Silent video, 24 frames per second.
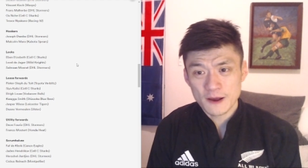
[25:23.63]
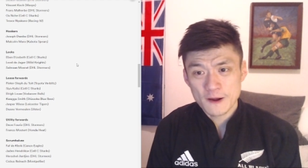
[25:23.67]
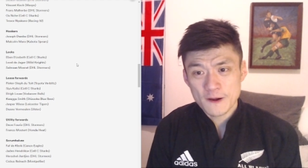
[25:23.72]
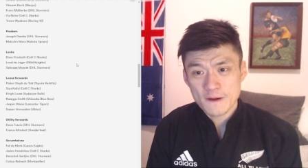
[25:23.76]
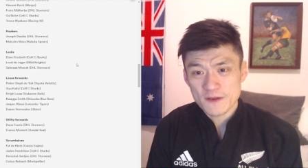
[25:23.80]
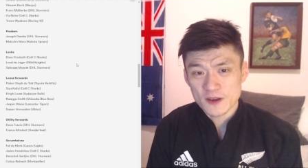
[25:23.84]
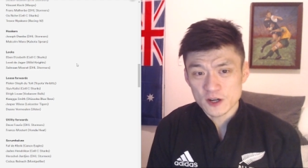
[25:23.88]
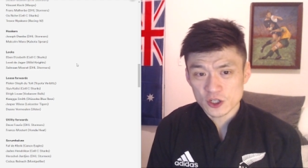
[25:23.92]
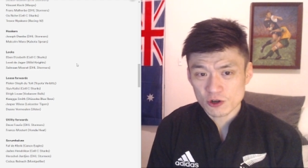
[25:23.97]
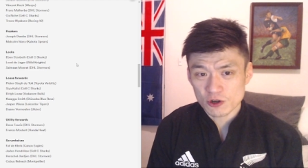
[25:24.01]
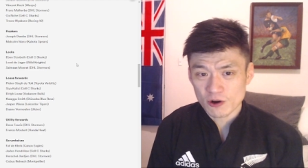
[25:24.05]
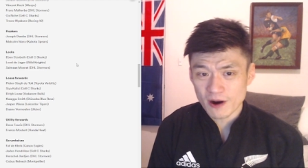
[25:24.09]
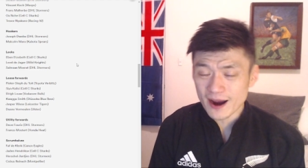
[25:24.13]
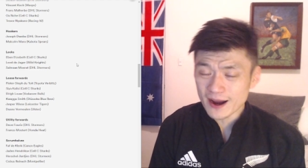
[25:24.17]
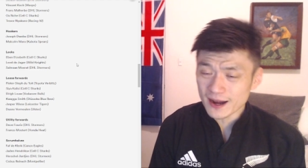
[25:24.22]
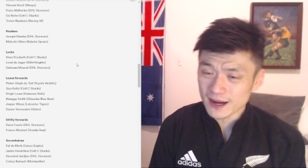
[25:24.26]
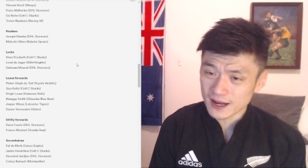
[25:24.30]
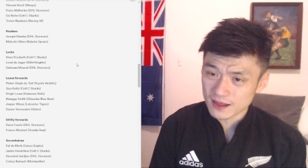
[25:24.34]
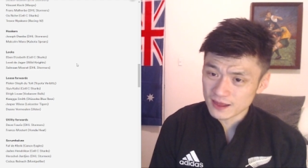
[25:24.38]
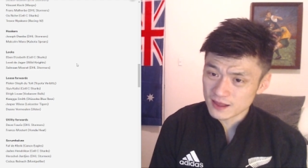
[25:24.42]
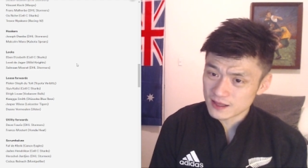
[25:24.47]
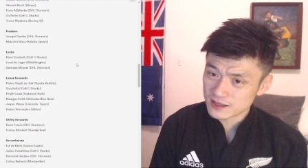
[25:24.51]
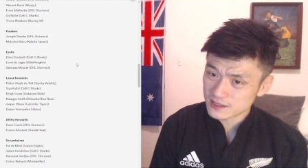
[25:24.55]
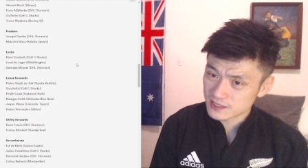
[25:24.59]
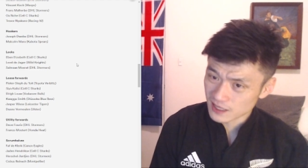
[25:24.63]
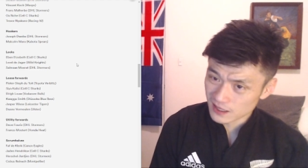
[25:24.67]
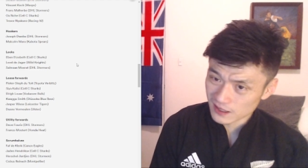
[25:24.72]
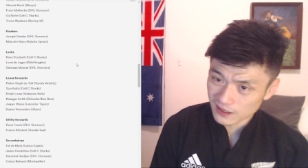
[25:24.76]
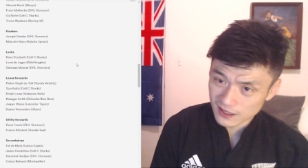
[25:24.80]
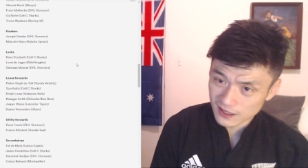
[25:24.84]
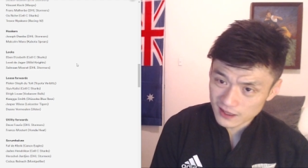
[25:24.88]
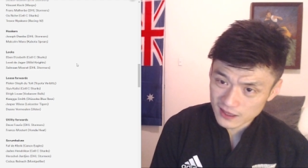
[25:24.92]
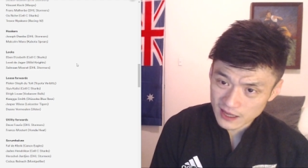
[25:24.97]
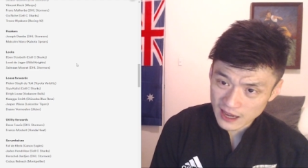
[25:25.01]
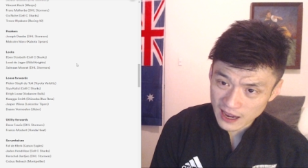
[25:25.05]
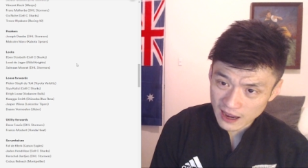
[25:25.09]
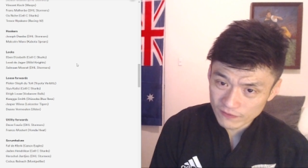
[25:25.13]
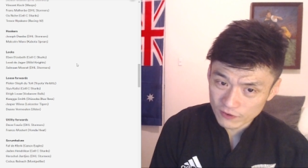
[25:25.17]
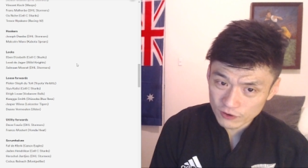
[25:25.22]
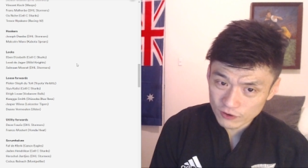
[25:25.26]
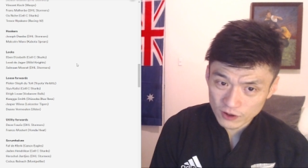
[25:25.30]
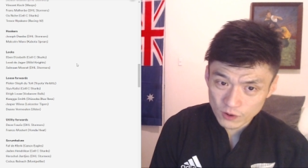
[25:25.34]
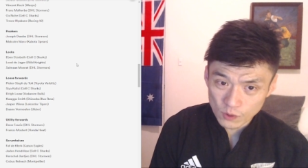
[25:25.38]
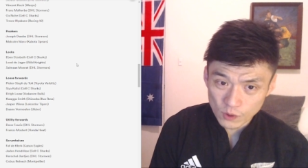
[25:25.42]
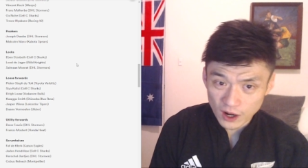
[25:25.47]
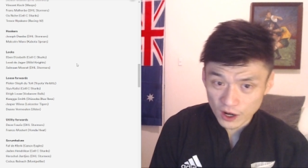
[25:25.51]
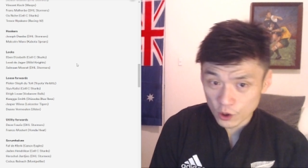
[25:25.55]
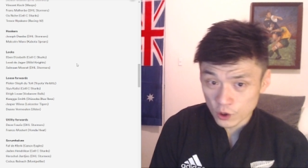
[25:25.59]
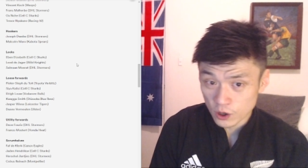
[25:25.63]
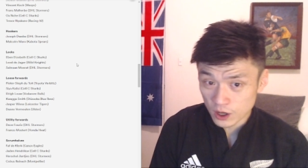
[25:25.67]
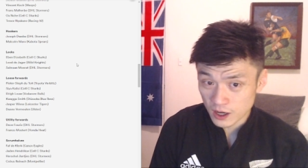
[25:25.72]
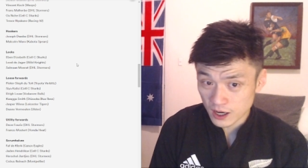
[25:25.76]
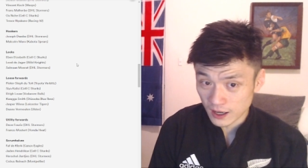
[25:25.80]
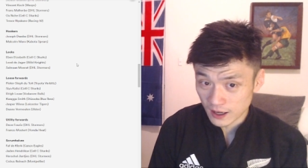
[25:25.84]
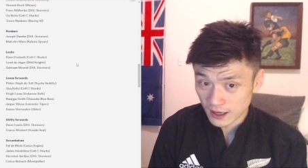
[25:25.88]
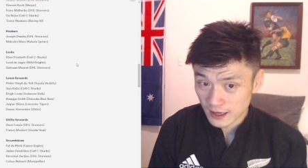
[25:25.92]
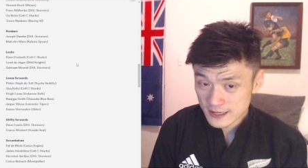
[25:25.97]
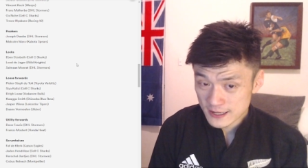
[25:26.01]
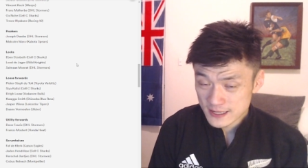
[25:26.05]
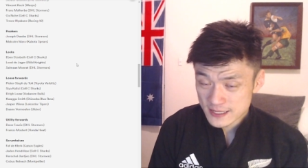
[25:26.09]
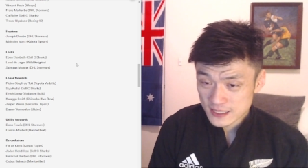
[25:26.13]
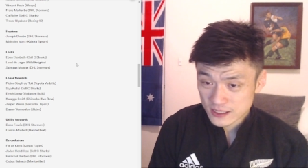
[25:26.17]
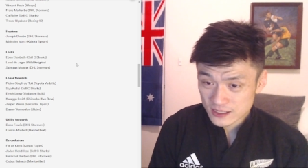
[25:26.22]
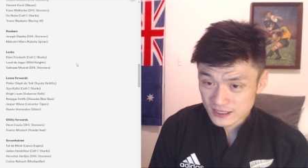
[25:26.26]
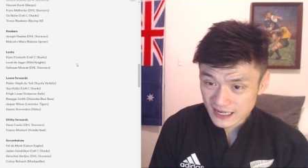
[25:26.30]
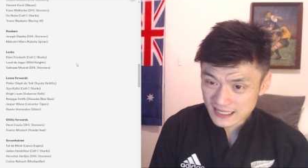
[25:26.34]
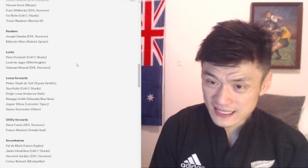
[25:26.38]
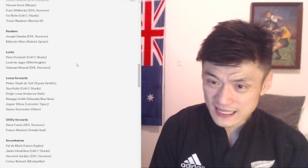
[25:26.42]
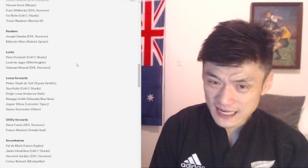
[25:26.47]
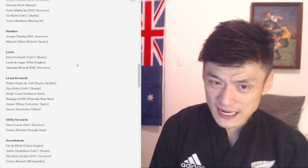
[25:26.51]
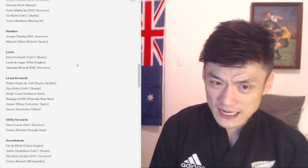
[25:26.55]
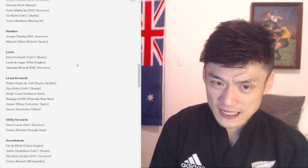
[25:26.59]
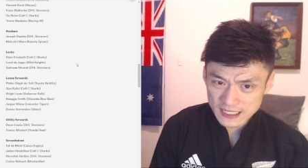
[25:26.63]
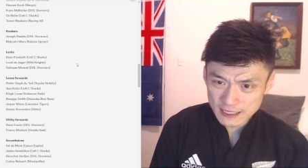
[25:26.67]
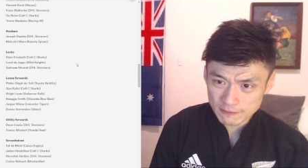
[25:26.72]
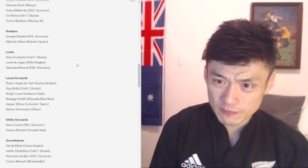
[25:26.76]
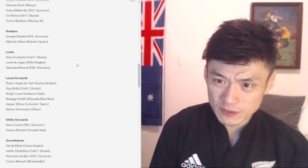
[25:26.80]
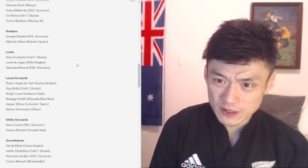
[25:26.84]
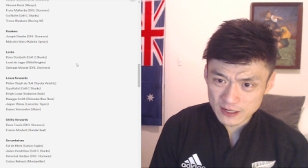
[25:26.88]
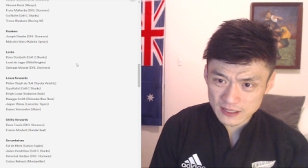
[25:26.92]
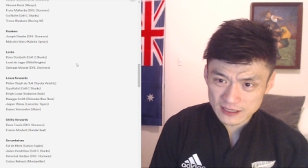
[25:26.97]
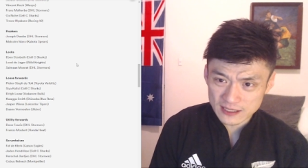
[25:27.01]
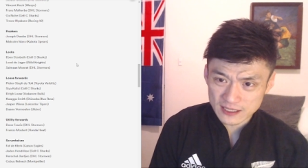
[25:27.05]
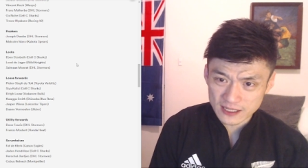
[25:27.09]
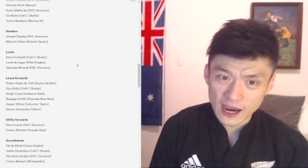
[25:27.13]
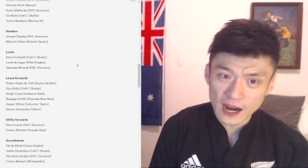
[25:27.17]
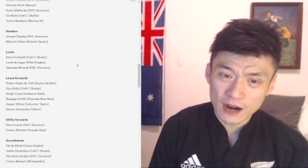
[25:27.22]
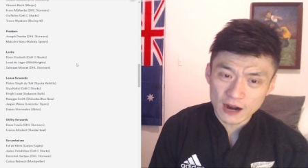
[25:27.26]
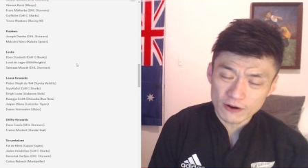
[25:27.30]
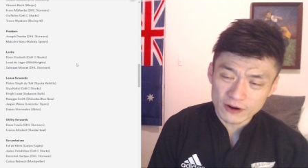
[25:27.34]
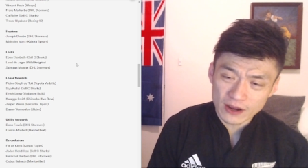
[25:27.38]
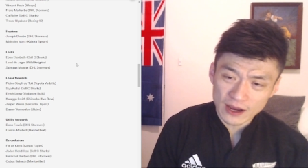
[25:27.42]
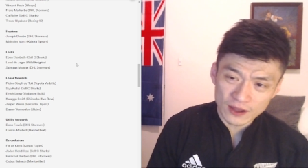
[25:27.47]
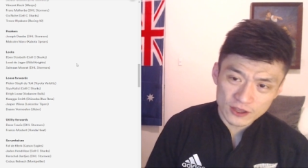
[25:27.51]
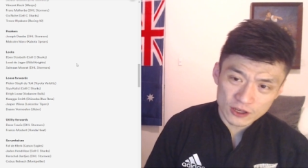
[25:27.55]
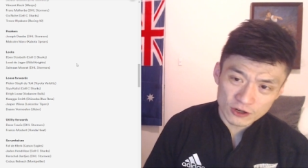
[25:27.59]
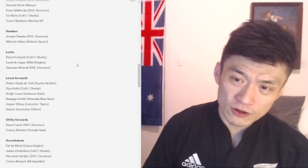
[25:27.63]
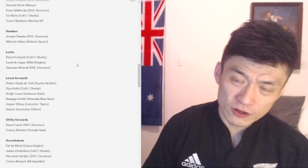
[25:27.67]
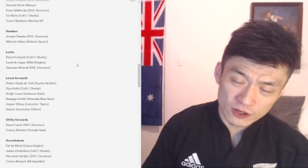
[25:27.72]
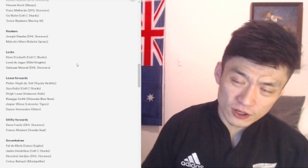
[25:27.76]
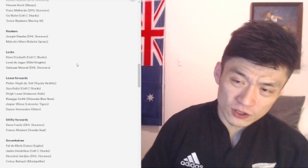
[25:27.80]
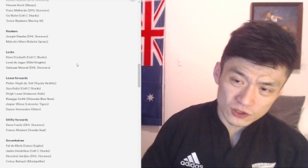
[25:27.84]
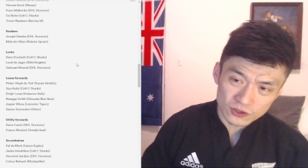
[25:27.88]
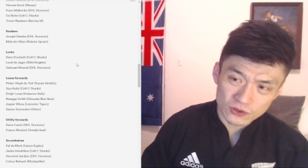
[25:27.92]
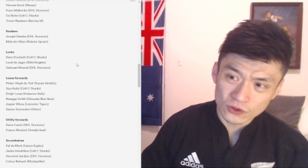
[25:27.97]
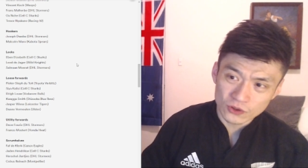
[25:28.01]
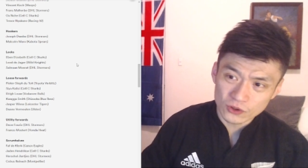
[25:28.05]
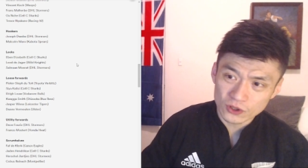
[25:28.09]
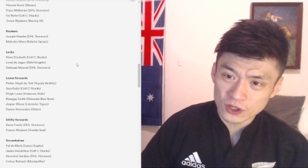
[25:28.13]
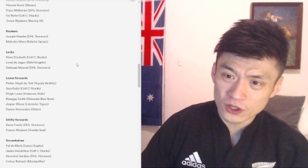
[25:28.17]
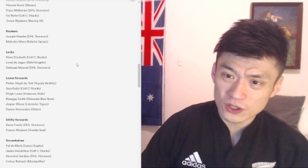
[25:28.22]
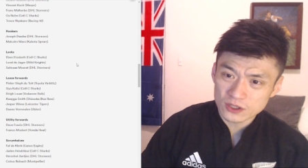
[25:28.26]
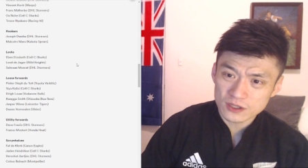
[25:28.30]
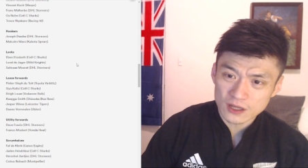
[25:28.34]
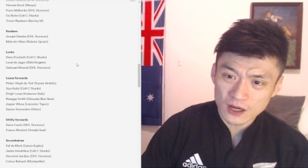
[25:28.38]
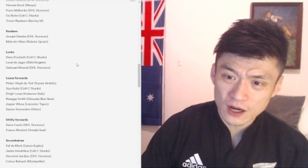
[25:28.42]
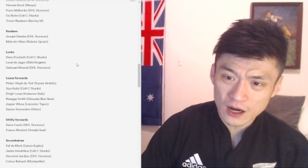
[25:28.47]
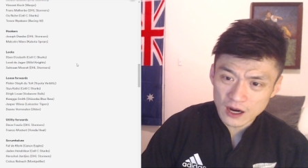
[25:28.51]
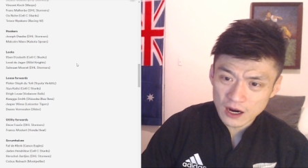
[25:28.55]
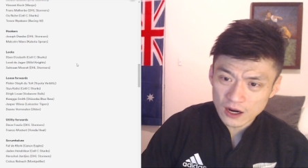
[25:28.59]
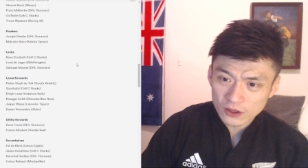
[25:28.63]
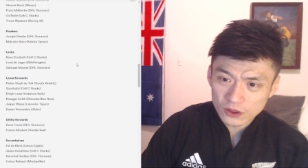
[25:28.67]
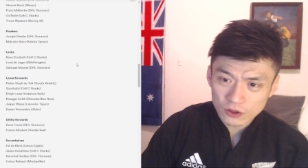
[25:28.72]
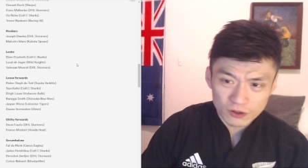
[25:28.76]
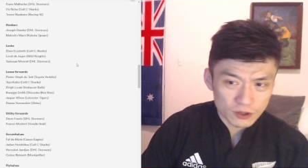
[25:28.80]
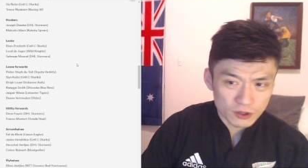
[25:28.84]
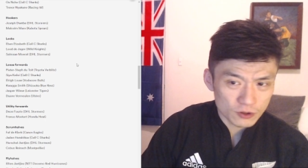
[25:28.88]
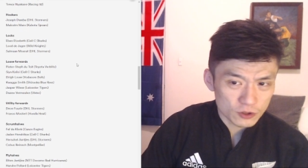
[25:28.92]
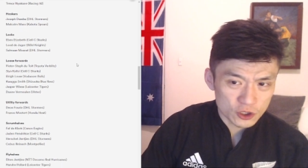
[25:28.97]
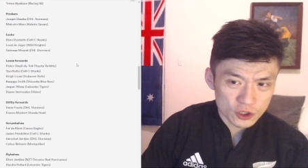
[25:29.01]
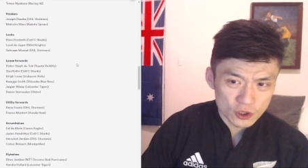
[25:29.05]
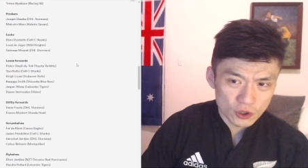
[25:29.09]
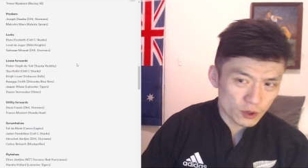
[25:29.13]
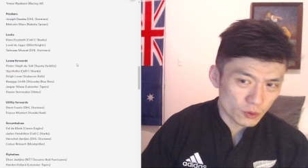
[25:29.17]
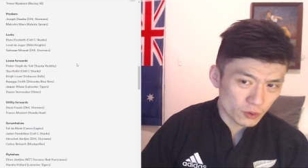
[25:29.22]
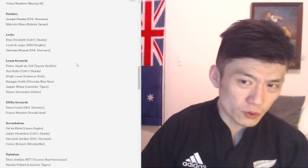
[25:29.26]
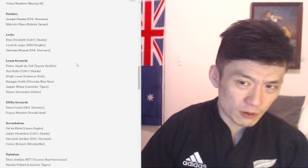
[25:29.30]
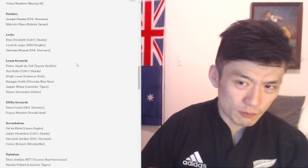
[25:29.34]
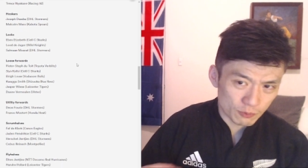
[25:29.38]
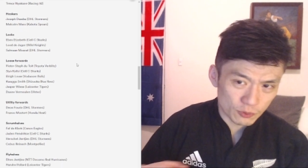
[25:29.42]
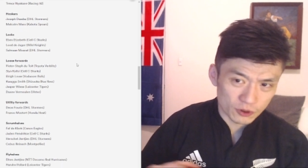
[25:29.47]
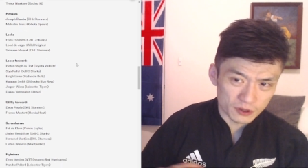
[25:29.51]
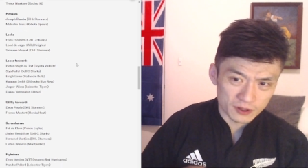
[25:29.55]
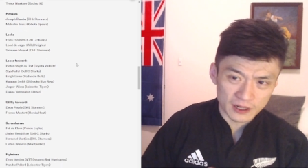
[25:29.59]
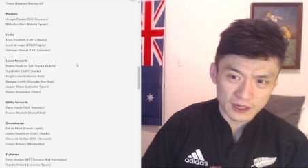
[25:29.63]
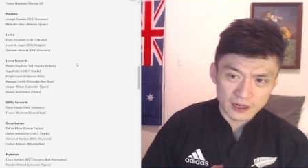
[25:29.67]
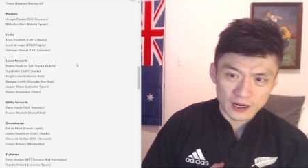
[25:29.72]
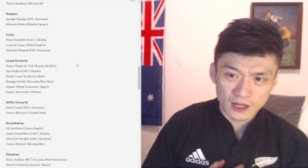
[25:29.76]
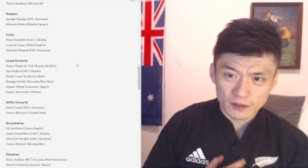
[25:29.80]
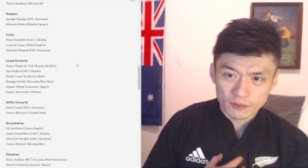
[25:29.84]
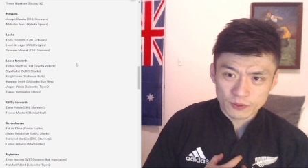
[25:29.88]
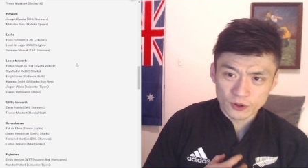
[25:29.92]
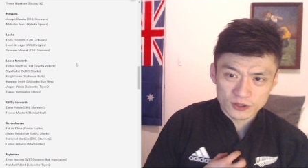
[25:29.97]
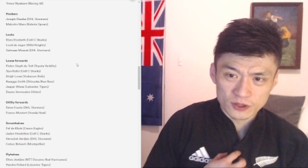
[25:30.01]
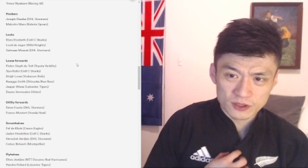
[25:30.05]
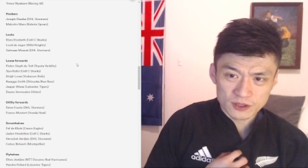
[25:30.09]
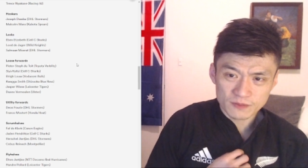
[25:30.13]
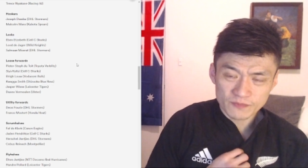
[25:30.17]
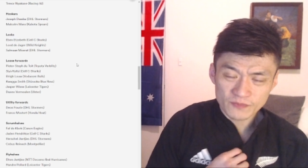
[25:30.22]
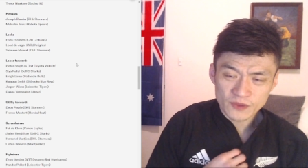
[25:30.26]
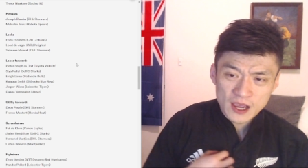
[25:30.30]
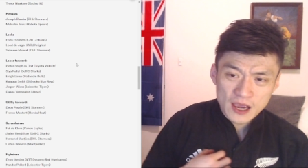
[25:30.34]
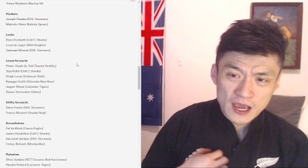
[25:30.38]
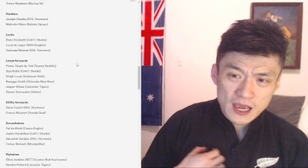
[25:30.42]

in training, then suddenly they have only 1 hooker. So that's actually a bit scary how they only got 2 hookers. I thought they surely would have brought another person.